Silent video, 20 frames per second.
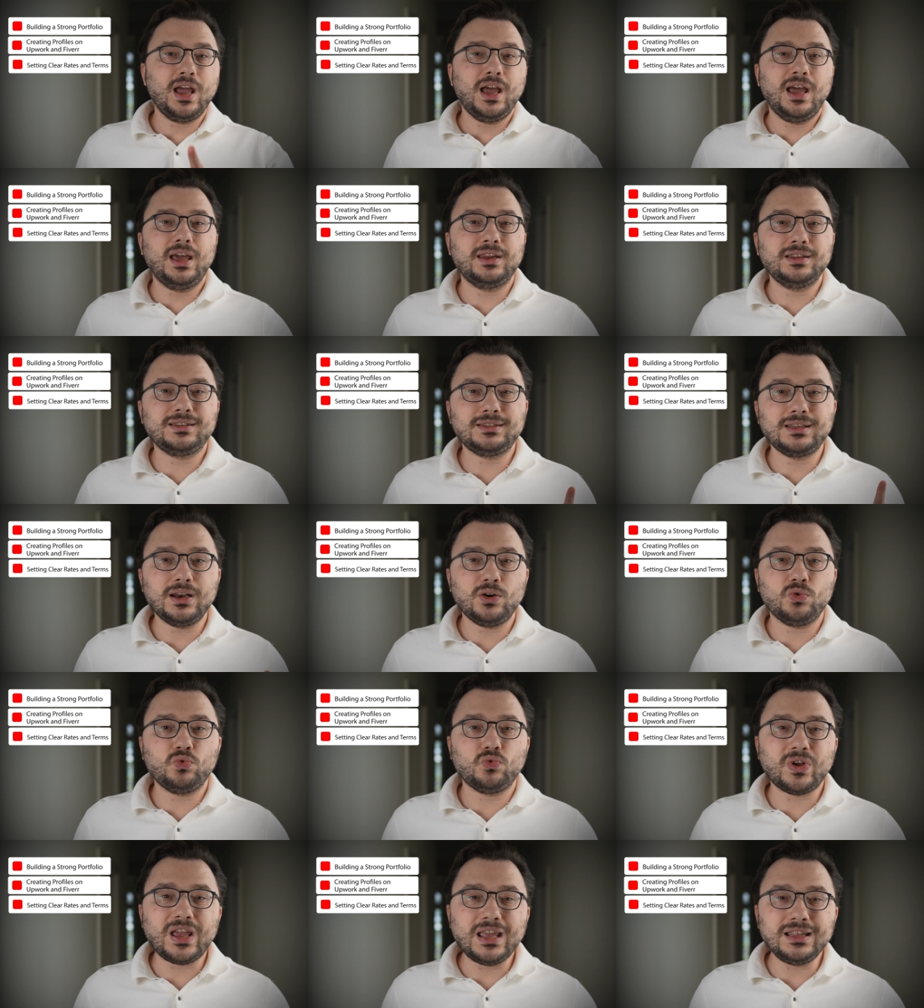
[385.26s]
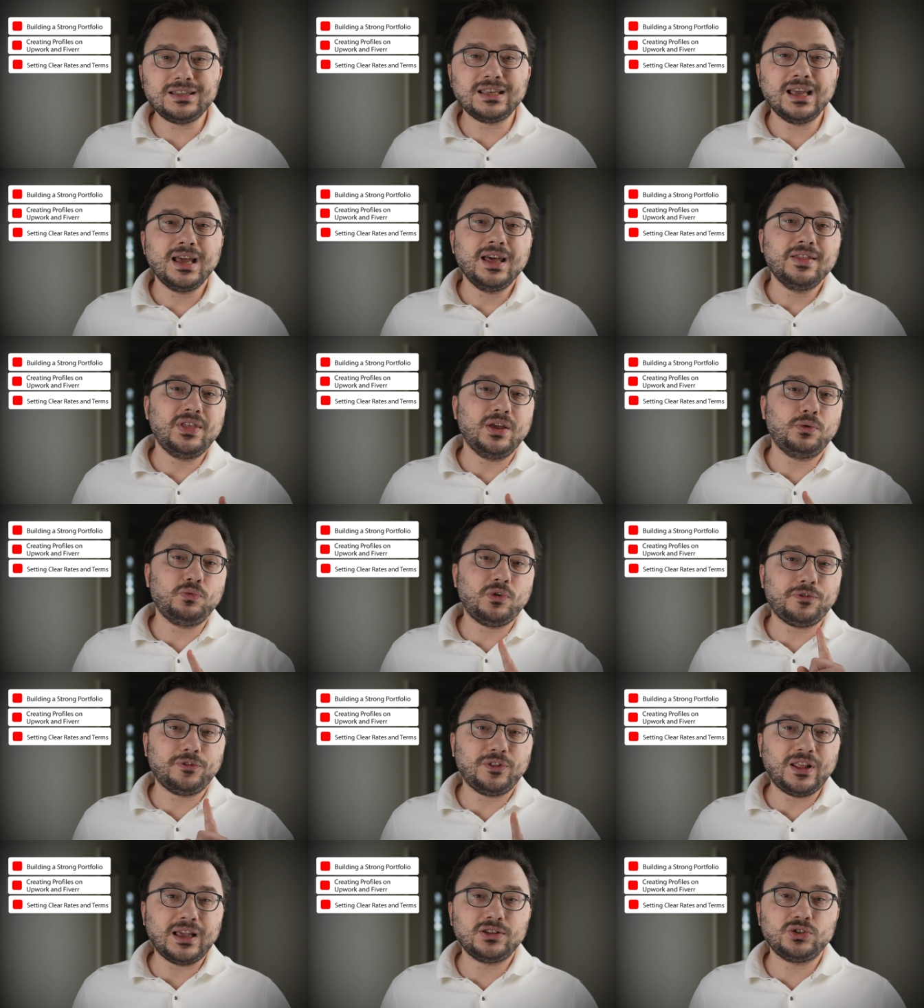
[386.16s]
and set a rate that
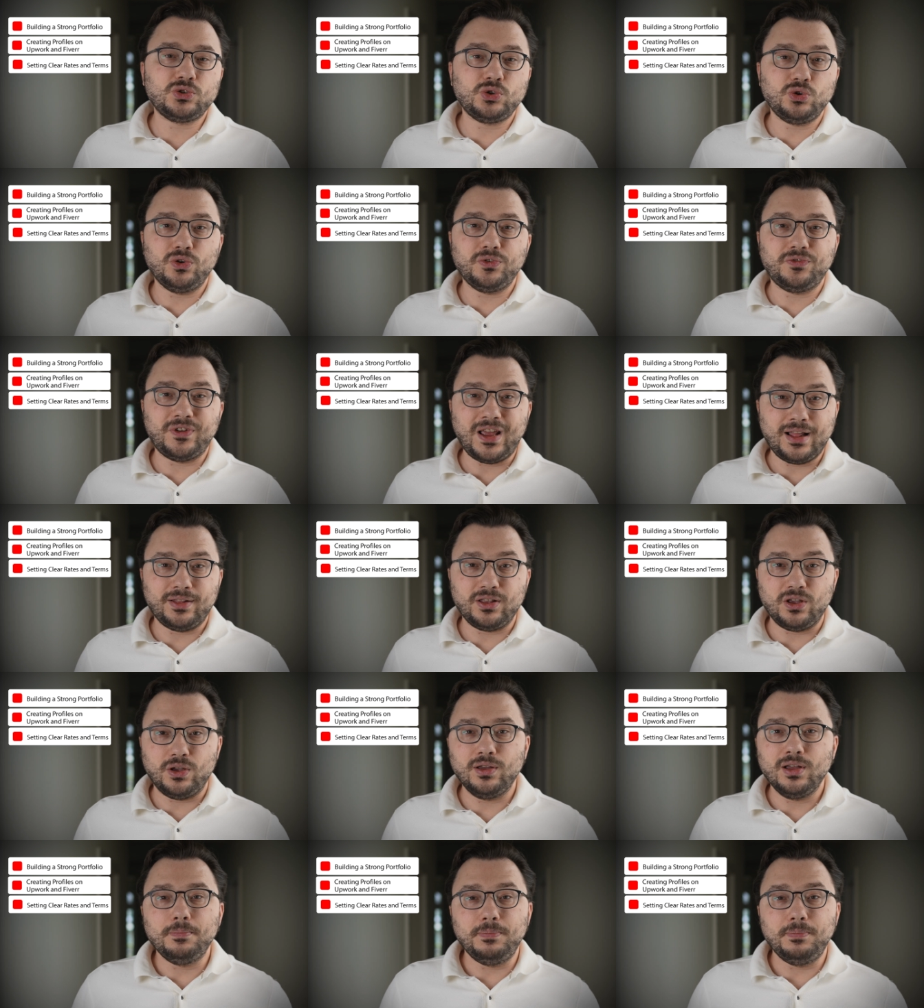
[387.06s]
reflects your value.